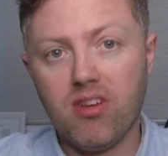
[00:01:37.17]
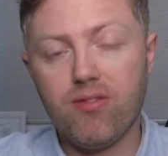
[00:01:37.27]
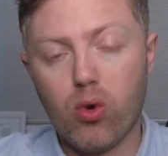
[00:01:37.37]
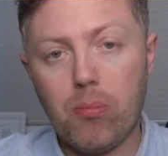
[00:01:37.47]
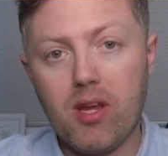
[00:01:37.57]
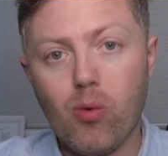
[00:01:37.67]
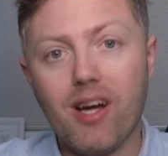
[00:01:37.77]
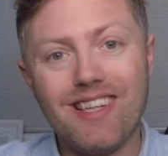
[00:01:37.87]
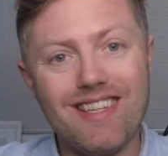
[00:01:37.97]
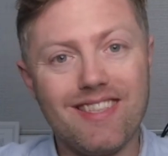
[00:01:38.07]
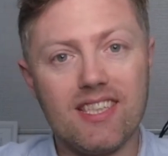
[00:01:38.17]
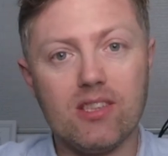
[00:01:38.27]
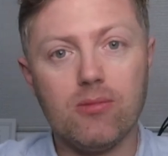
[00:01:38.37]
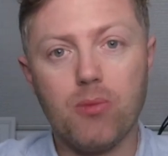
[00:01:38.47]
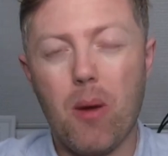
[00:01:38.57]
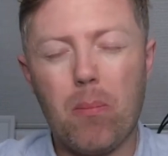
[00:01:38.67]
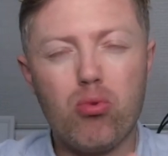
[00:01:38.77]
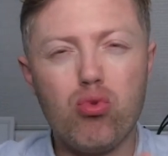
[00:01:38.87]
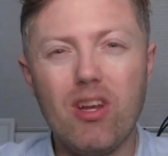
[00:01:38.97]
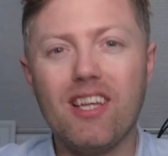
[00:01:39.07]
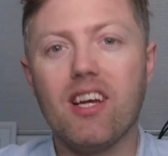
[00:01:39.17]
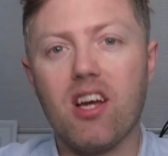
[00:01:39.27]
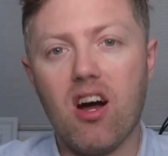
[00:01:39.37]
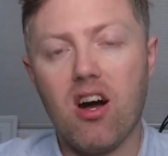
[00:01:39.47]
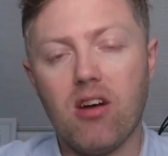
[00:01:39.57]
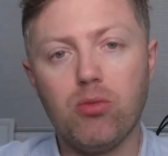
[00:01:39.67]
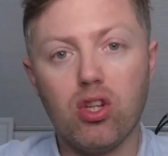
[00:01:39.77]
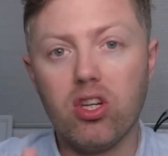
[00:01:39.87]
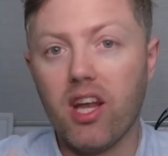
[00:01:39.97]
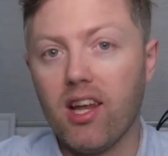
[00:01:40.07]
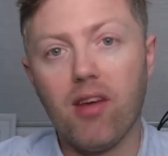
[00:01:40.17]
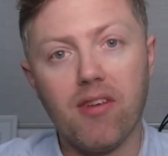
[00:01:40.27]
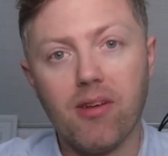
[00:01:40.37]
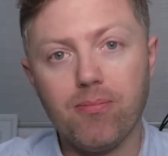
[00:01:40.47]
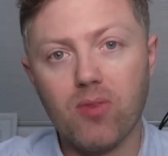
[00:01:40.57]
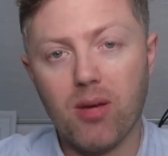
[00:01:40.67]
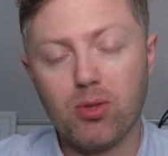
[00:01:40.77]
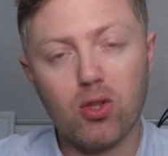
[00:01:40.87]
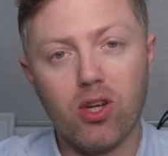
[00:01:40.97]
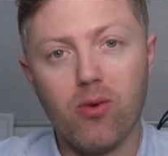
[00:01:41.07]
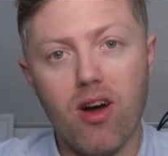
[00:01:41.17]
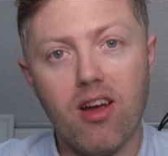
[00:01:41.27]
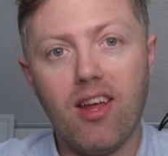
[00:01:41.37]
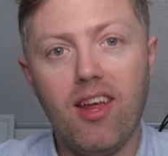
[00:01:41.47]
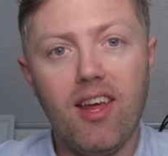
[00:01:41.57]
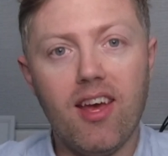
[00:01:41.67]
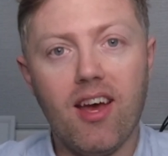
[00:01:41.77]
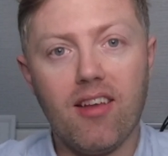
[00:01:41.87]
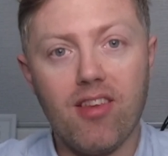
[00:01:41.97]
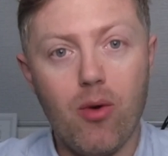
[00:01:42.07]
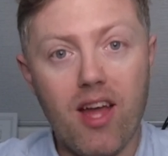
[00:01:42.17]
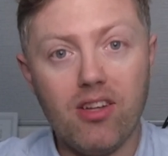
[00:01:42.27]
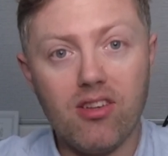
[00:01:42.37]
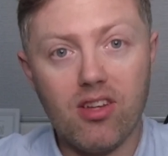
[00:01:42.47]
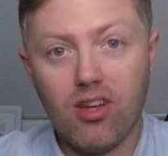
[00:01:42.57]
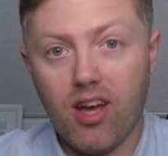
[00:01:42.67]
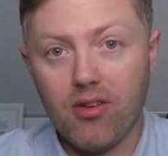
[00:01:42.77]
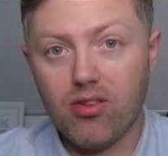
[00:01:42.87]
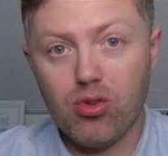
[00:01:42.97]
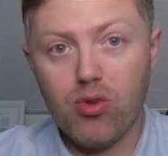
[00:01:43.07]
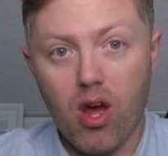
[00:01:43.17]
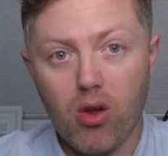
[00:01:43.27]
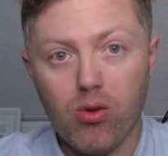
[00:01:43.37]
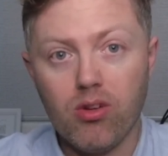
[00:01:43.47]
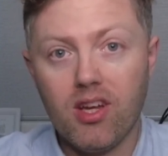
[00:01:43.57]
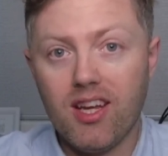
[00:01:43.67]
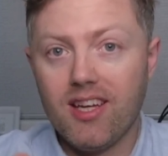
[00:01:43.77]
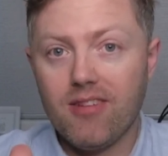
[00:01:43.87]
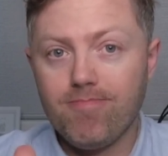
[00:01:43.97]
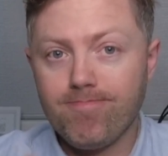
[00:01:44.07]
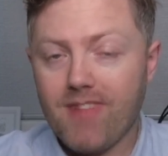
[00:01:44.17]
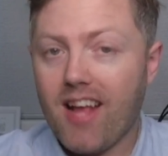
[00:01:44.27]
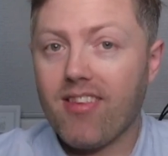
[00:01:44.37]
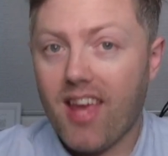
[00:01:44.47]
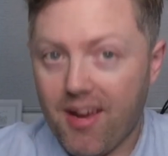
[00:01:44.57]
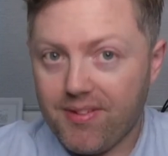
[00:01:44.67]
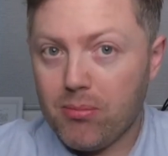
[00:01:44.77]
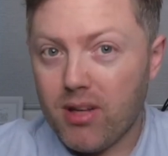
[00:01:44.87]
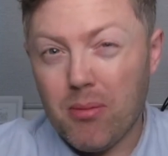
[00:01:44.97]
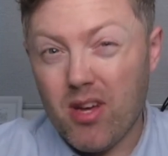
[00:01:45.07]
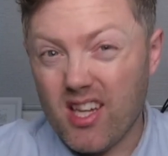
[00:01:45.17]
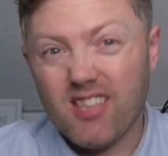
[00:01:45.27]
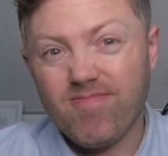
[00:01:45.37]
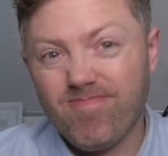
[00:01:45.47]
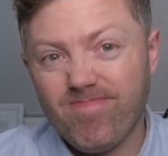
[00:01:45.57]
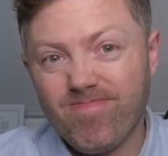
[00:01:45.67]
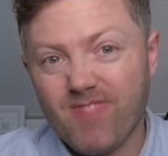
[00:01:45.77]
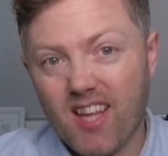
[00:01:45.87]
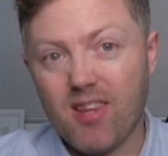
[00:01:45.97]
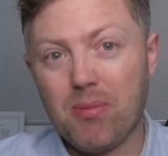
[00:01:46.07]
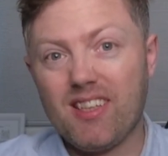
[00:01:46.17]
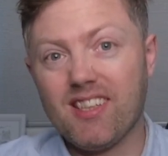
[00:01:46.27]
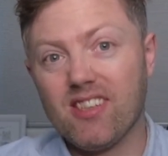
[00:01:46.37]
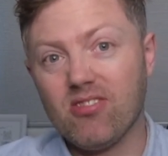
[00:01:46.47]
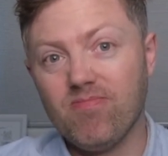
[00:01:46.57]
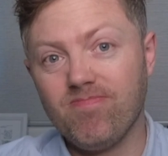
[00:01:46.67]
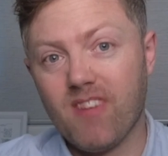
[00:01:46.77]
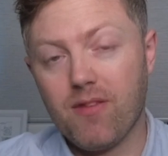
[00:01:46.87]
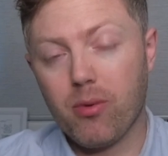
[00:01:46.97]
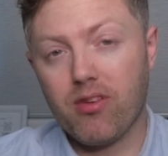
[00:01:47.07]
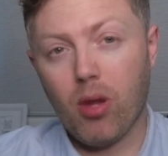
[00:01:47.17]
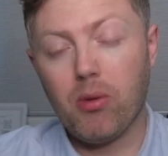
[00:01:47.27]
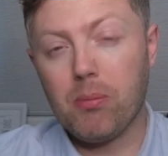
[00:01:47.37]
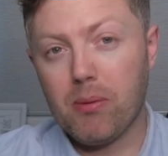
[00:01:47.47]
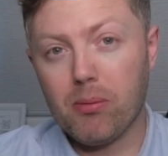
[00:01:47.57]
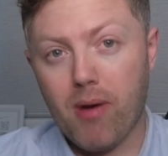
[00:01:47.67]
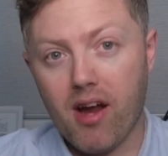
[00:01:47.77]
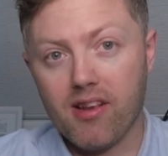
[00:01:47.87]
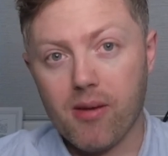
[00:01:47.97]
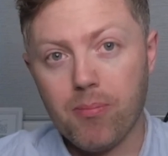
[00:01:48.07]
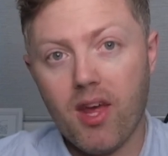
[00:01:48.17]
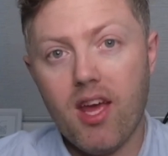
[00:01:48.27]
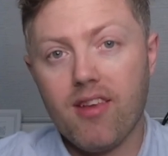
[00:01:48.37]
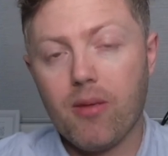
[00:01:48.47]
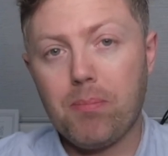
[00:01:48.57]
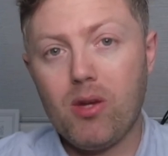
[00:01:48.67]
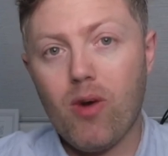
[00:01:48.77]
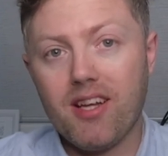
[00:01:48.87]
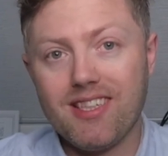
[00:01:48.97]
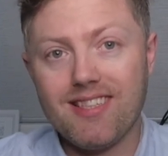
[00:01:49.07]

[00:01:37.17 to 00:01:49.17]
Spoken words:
for a BYD Seagull. Brilliant car. You're going to love it. I'm sure you are. And as you know, that's a hefty bit of money. That's a big deal if there are so many people buying them. So BYD